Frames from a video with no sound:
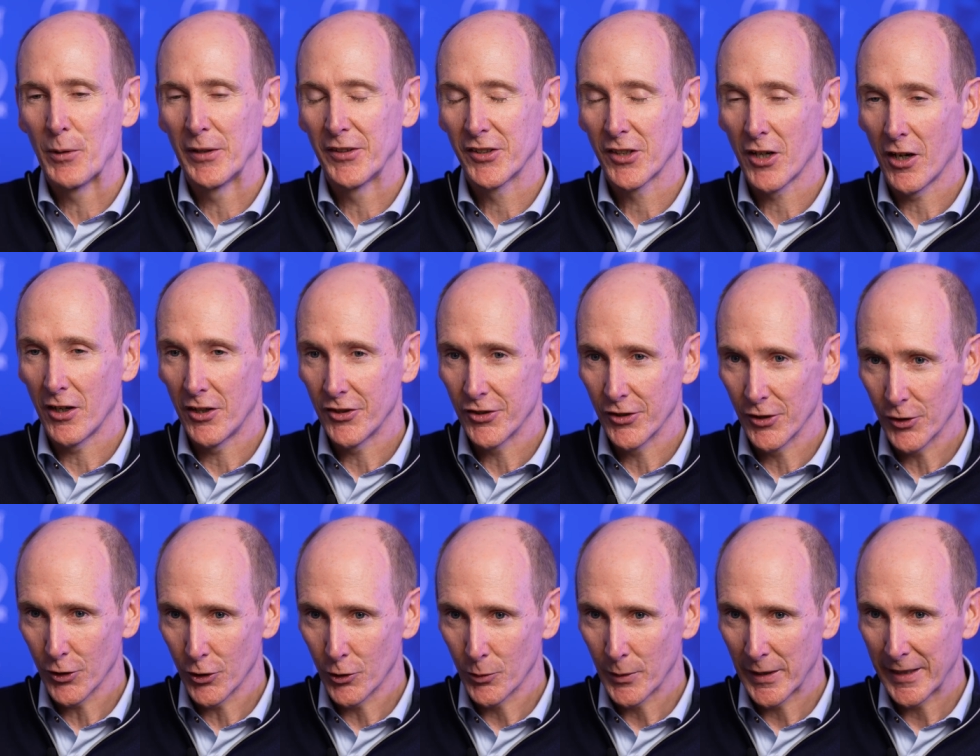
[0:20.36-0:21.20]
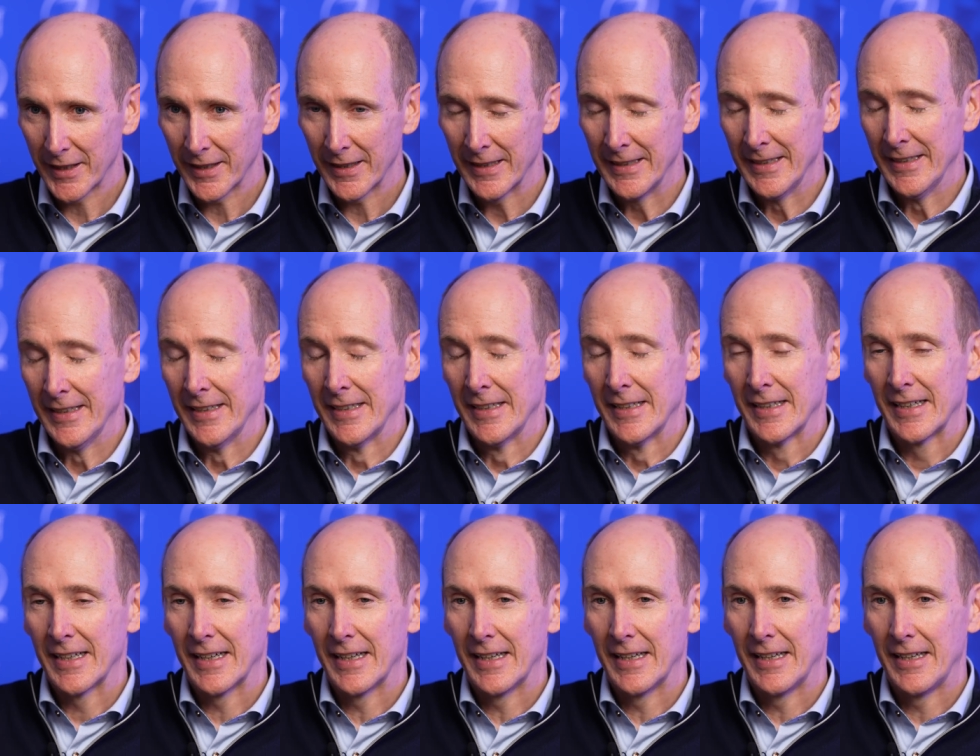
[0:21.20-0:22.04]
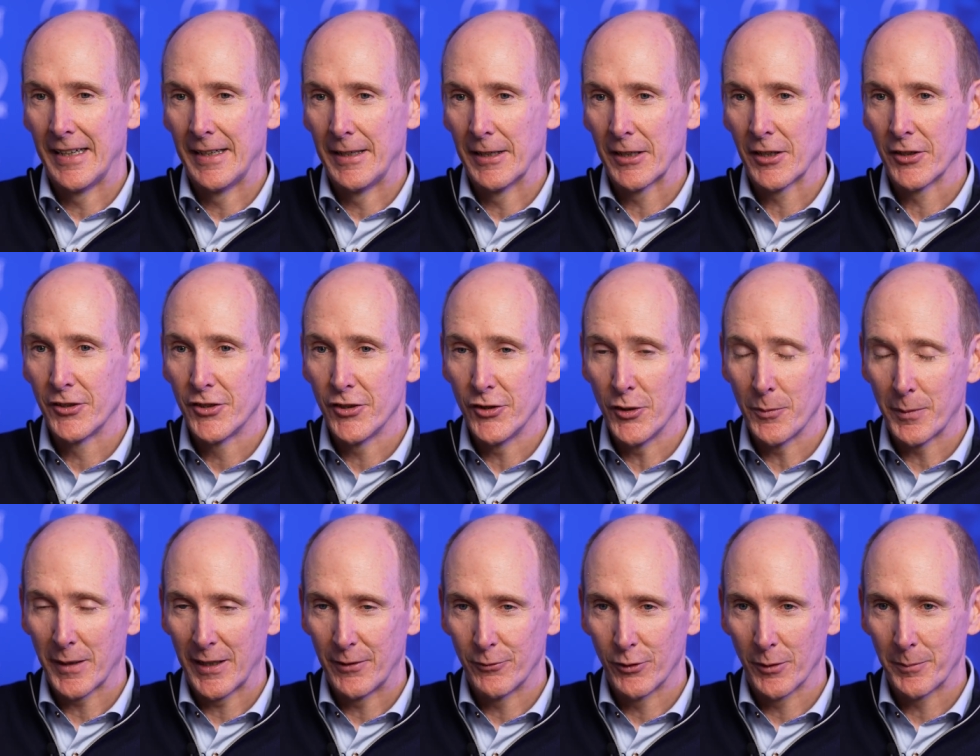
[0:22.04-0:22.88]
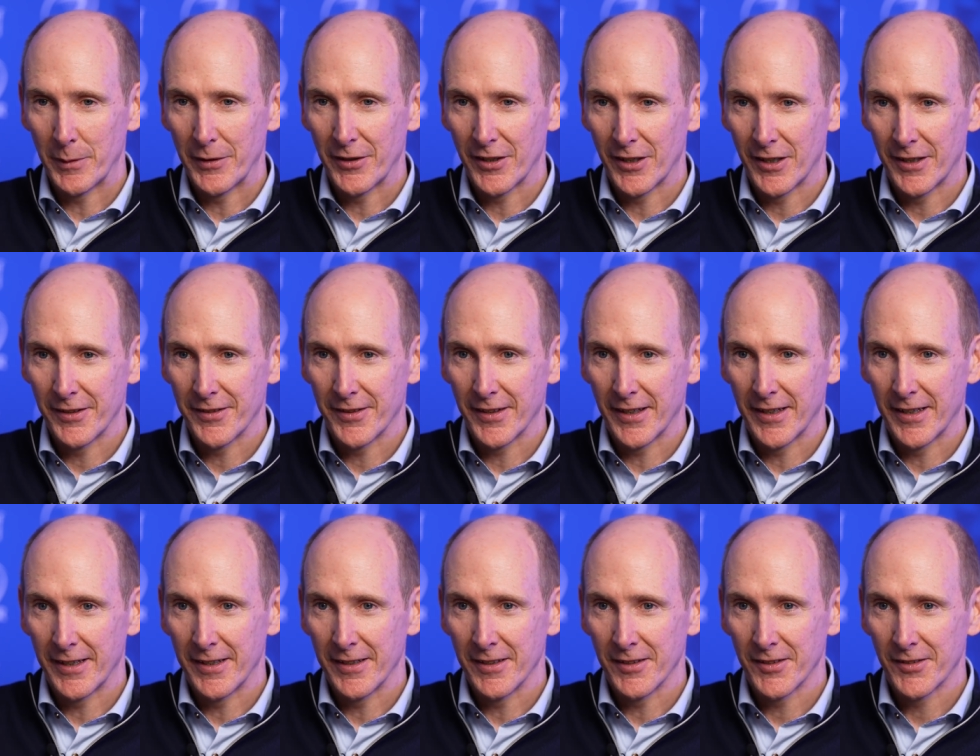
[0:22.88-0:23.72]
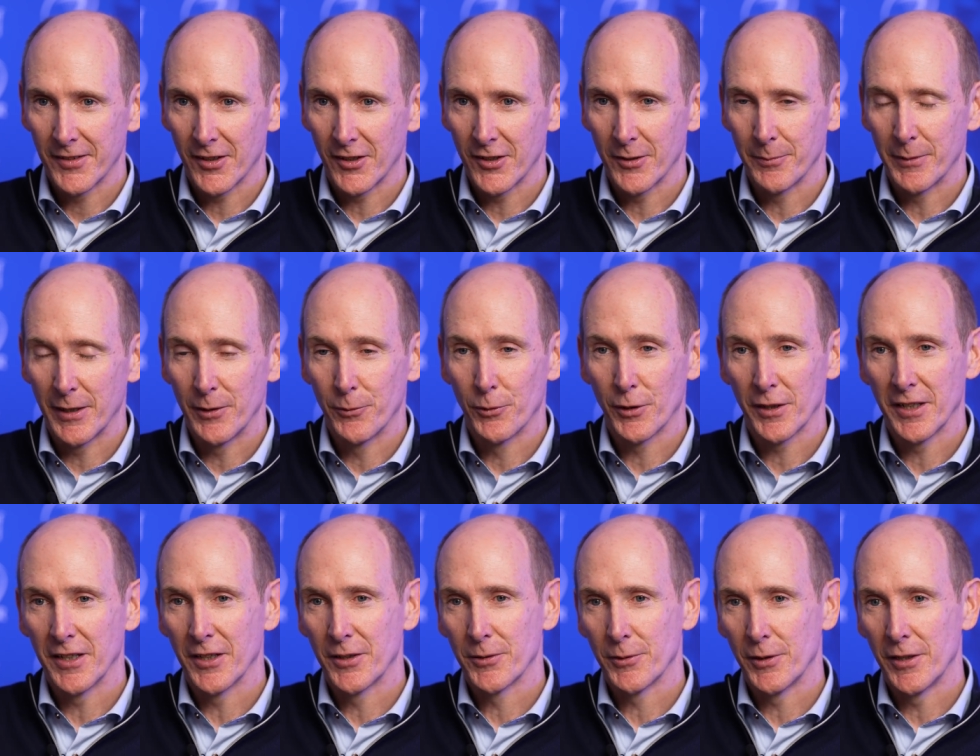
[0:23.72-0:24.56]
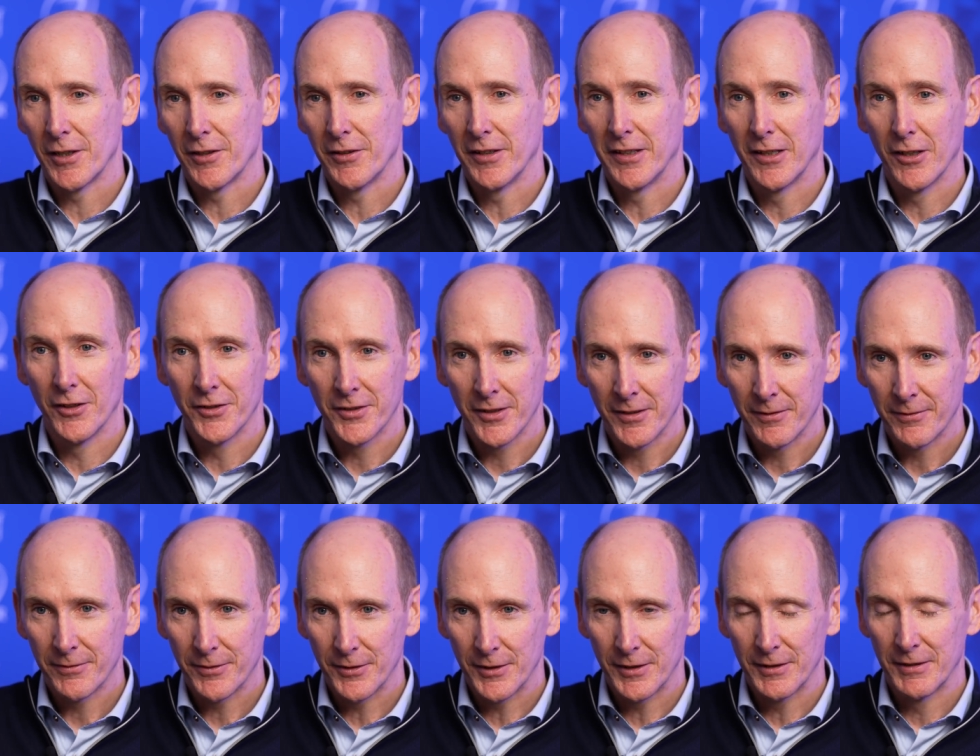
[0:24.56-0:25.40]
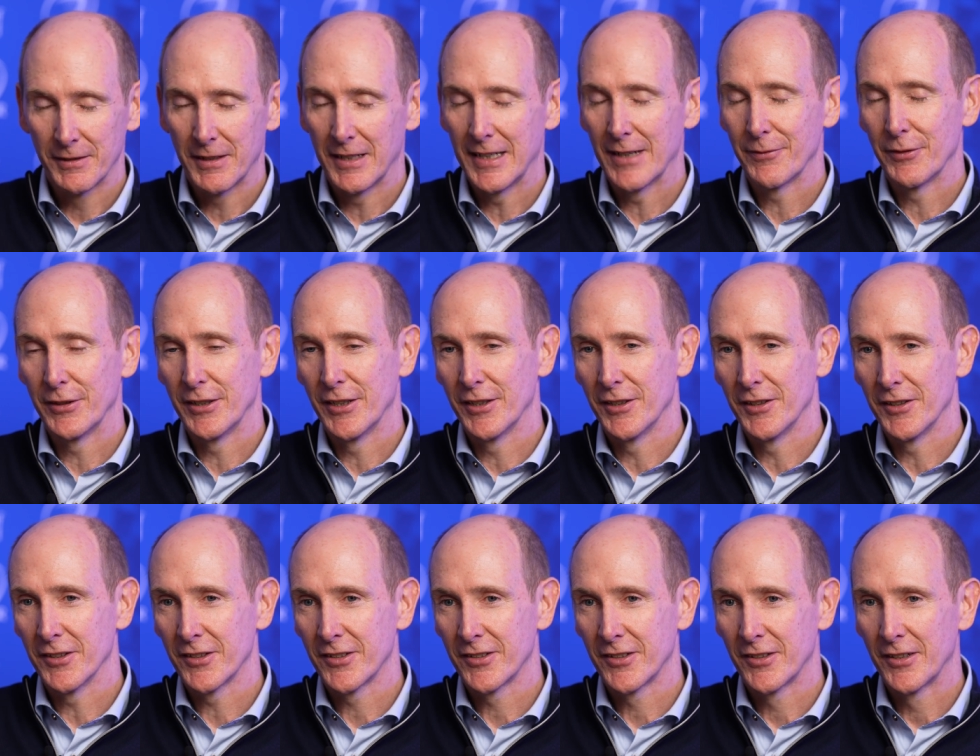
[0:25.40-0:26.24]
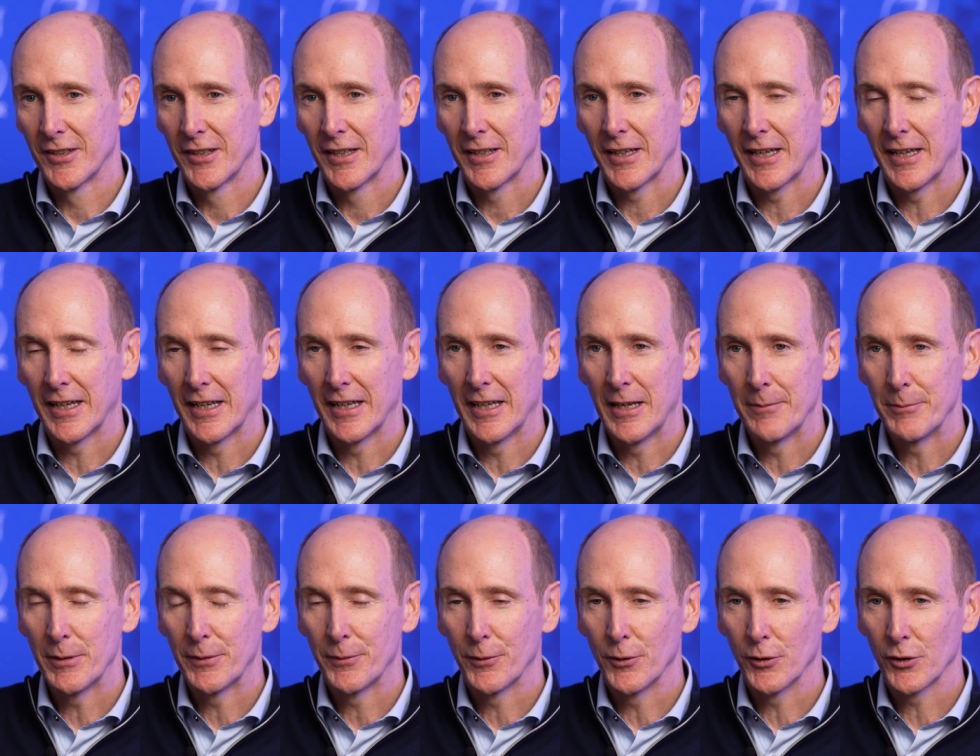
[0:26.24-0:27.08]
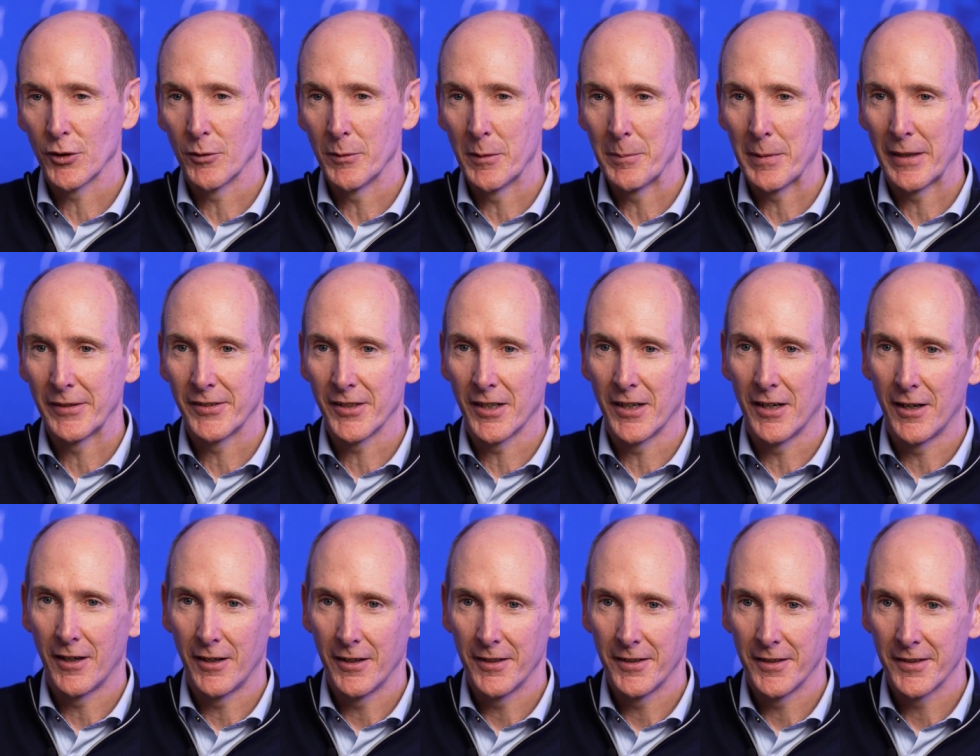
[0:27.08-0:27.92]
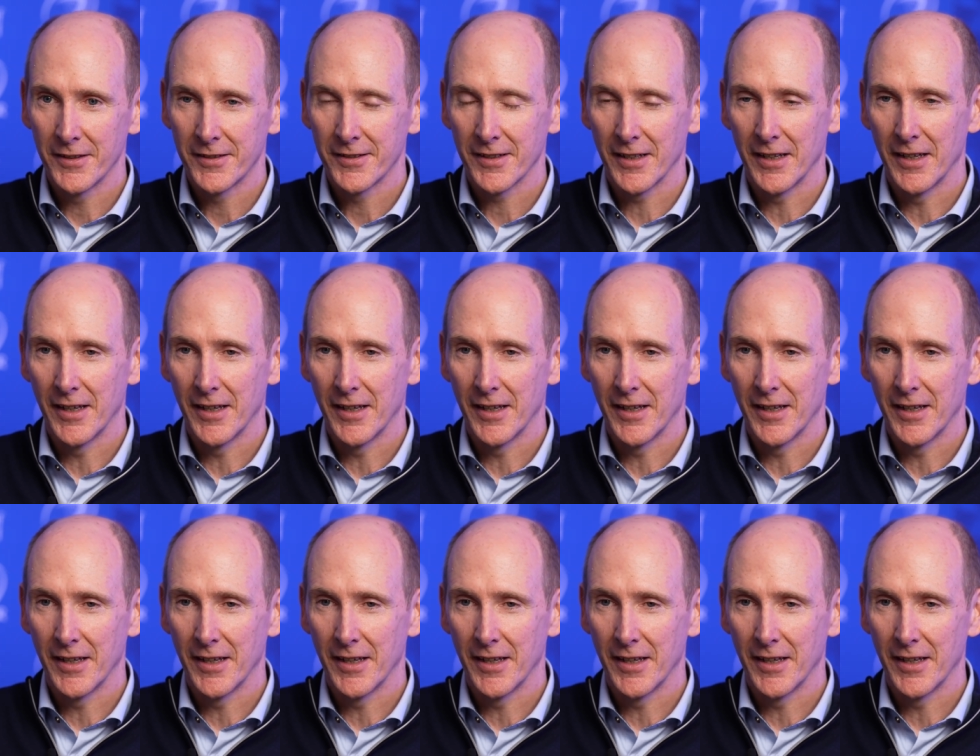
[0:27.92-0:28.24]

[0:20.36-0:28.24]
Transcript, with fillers: went to college in Galway. Uh, continued playing rugby there, then started my working career in London for 11 years, uh, before coming back to Ireland.